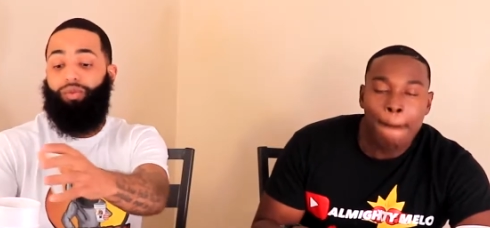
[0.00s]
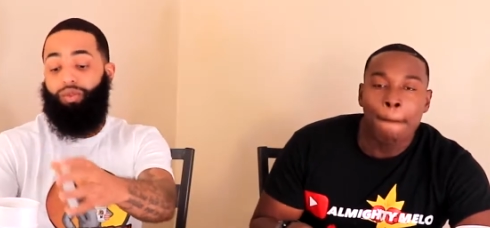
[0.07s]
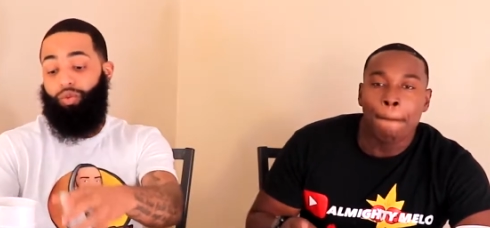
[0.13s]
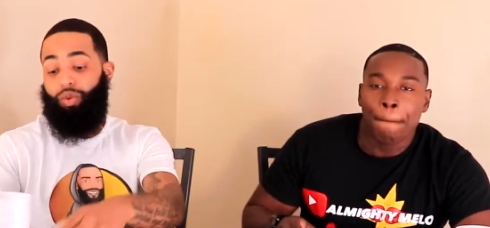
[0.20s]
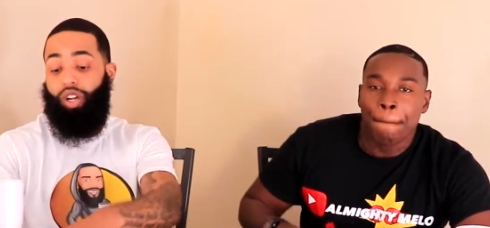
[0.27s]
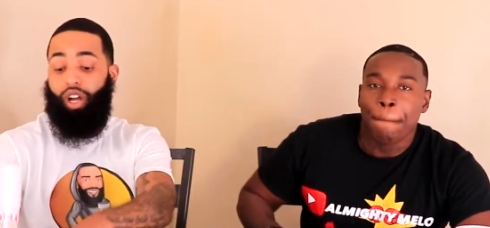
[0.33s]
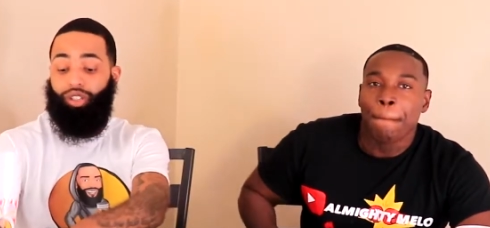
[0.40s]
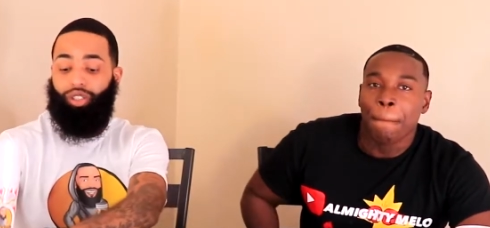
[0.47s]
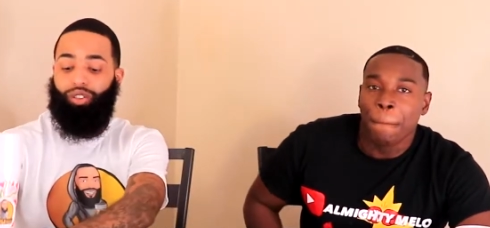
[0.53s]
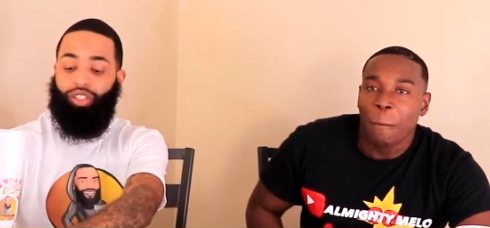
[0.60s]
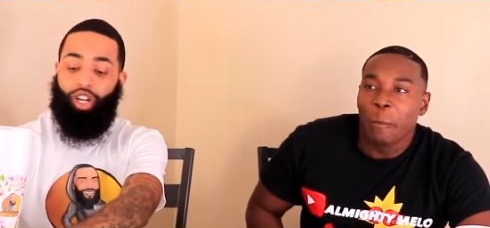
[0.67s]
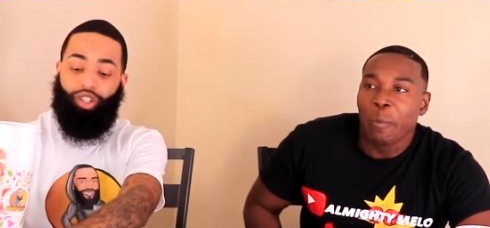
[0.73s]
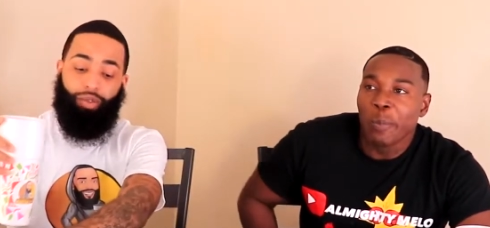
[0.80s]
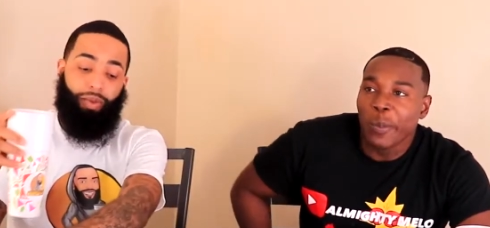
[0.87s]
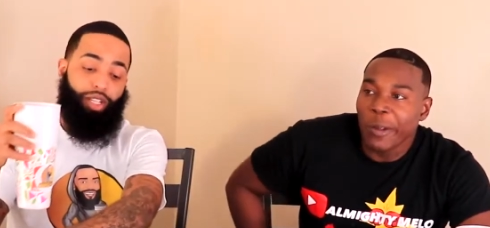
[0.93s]
Speaker 1: we also
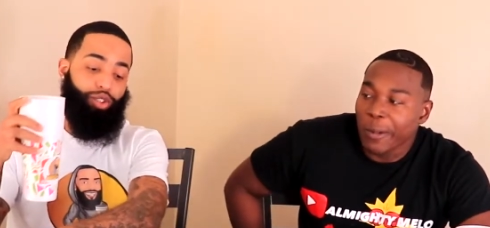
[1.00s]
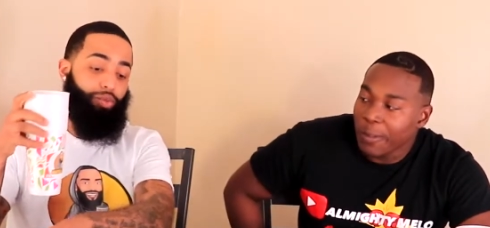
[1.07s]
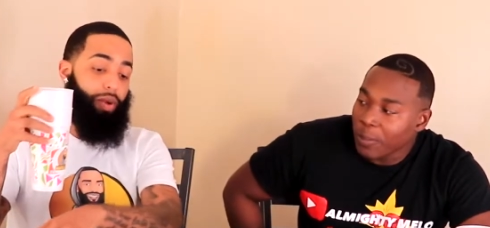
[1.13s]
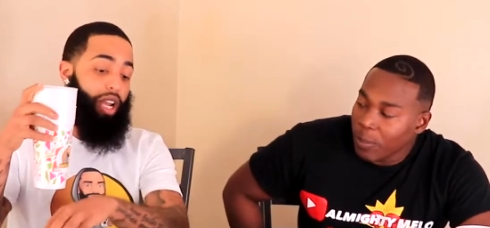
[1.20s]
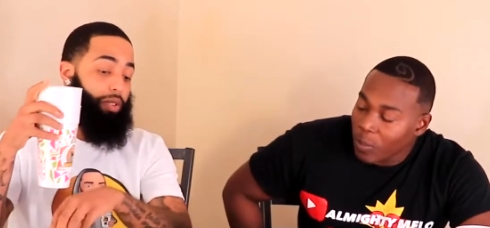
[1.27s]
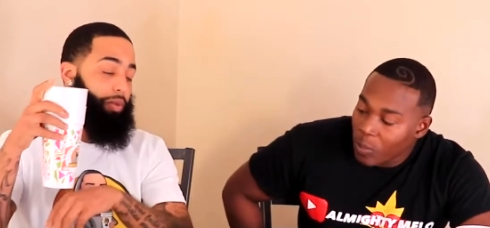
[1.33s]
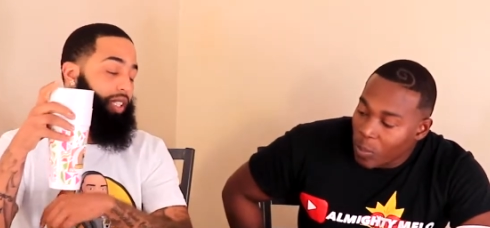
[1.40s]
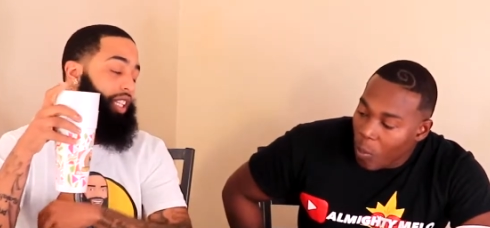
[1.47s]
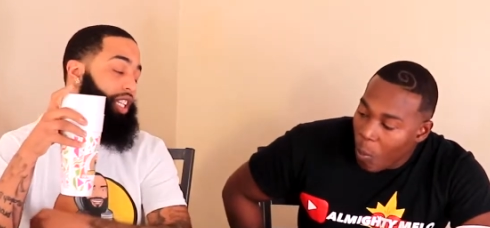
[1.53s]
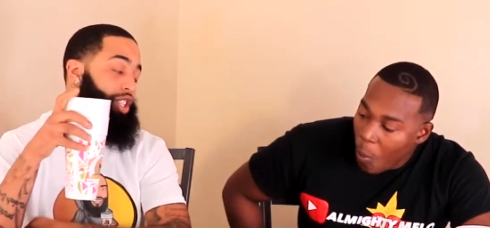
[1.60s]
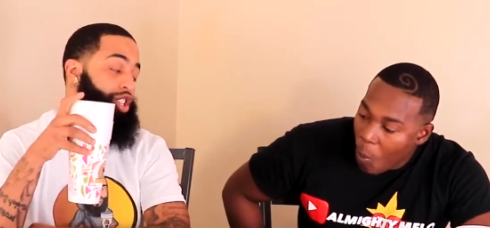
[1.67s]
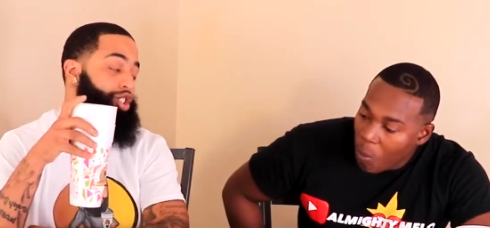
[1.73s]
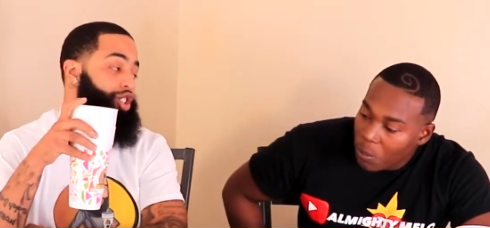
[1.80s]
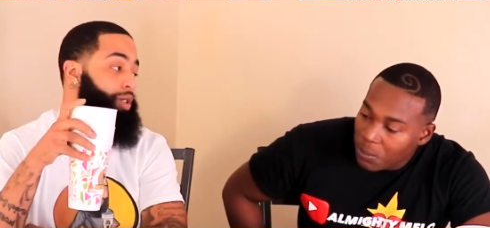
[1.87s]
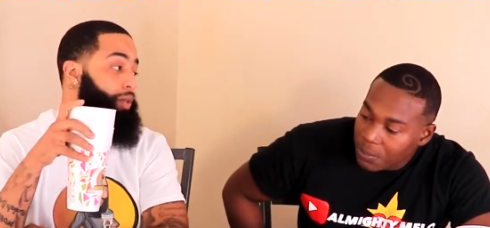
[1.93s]
talked about you possibly getting
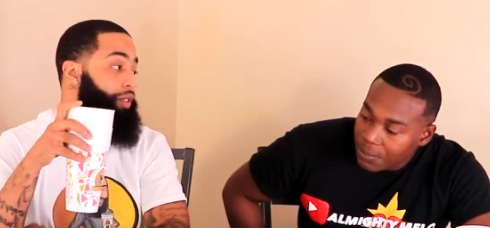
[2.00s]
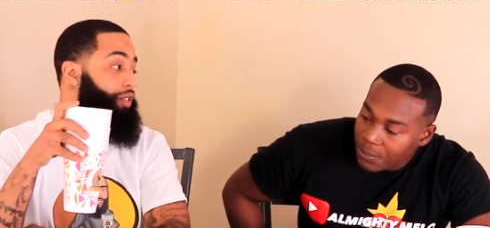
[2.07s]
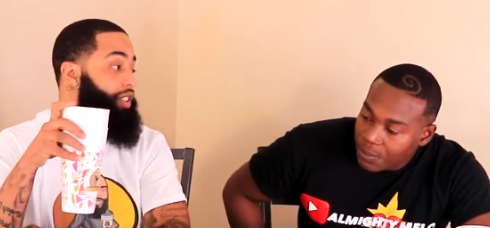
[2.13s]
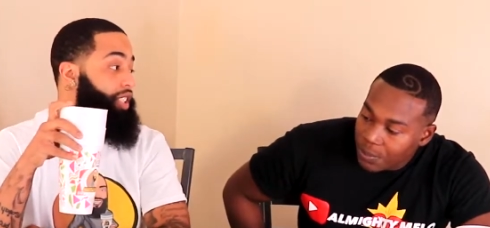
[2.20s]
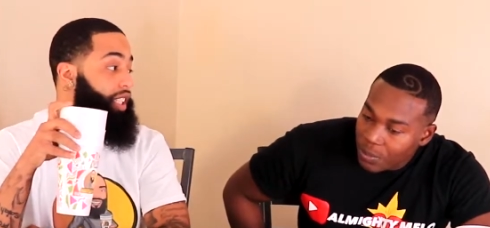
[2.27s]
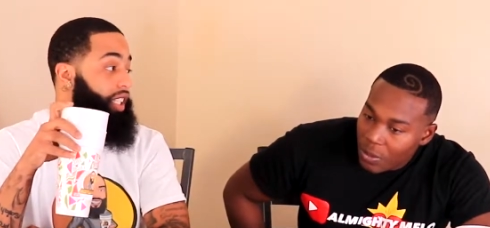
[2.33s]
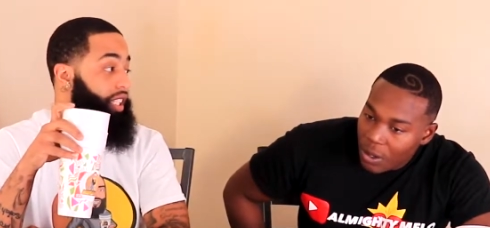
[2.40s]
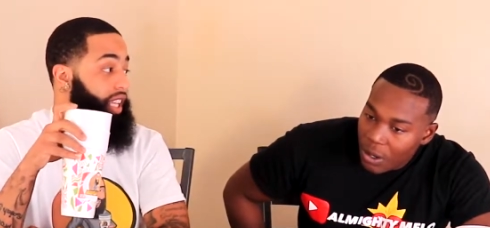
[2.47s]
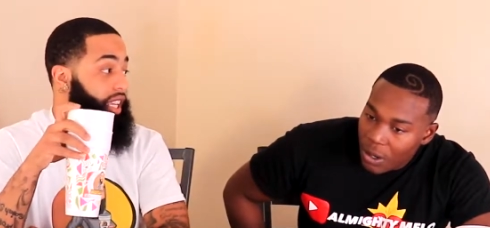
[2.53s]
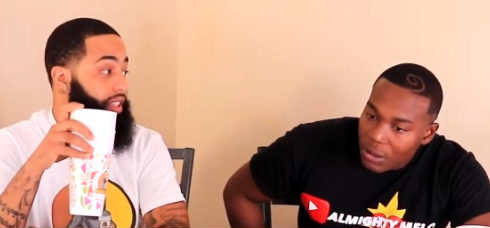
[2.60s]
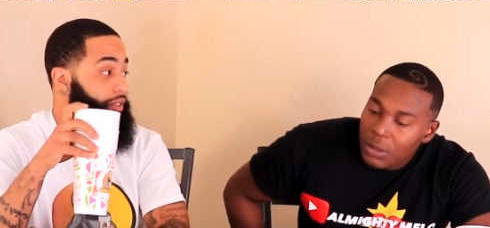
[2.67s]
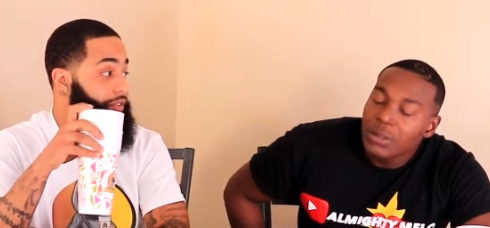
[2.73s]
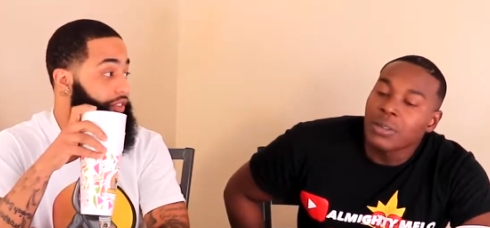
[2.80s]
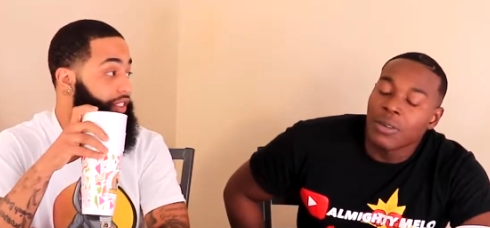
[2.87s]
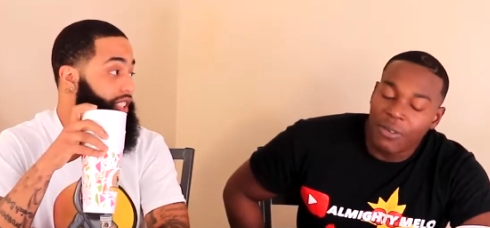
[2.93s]
the gym to facilitate.
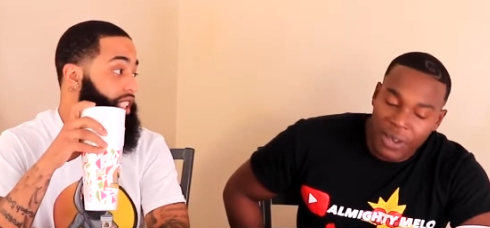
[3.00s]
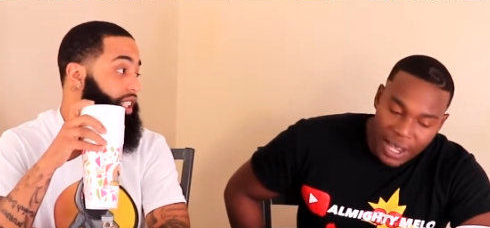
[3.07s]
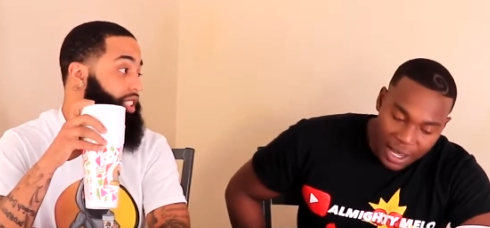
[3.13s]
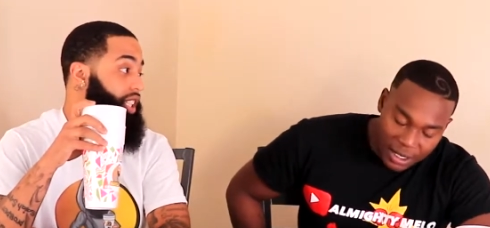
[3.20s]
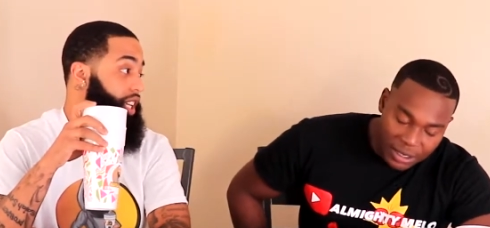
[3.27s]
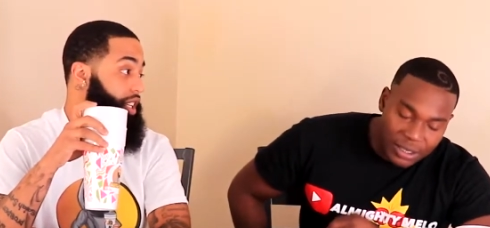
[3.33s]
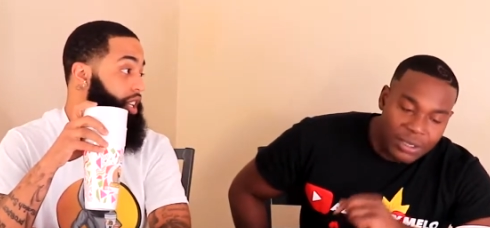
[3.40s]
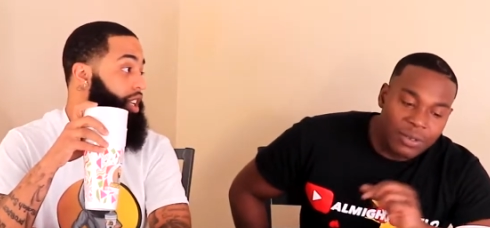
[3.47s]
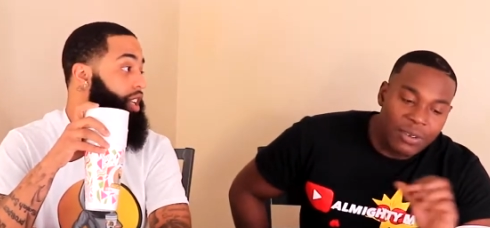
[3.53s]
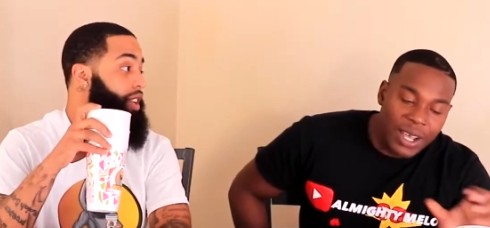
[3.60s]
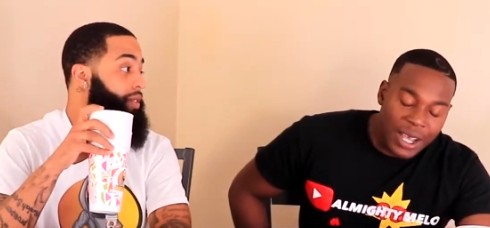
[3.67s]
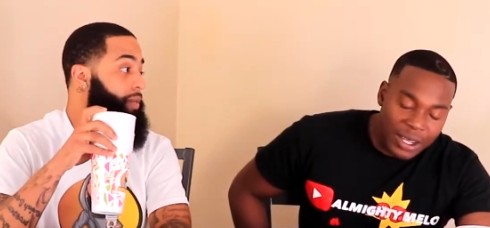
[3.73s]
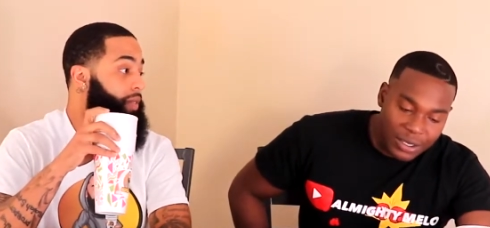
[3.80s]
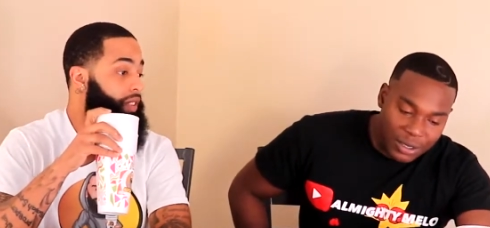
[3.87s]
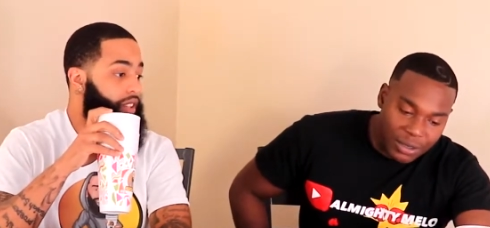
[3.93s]

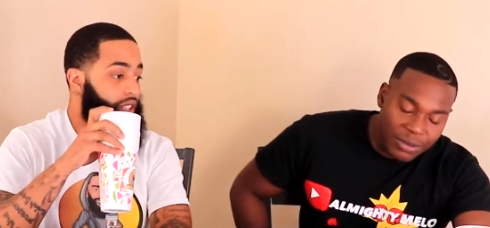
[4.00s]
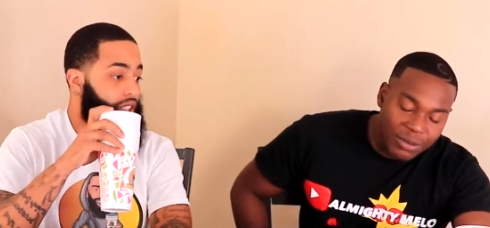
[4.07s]
Facts.